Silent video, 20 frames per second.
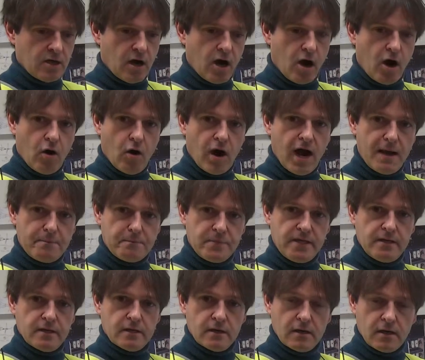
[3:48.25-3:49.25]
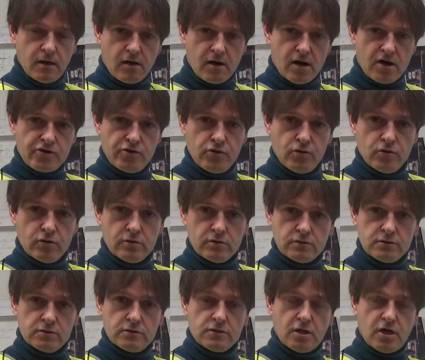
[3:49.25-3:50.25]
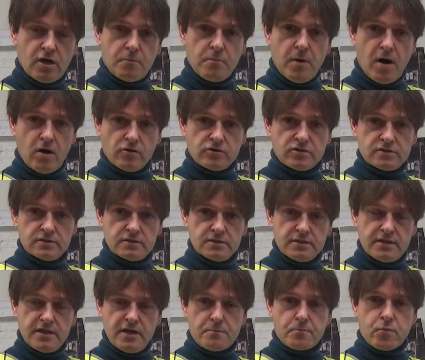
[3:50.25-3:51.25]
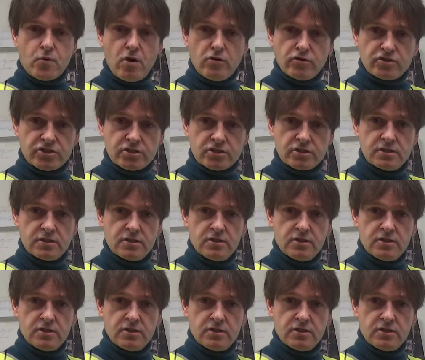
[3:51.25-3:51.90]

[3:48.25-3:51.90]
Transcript: How happy are you about the approach,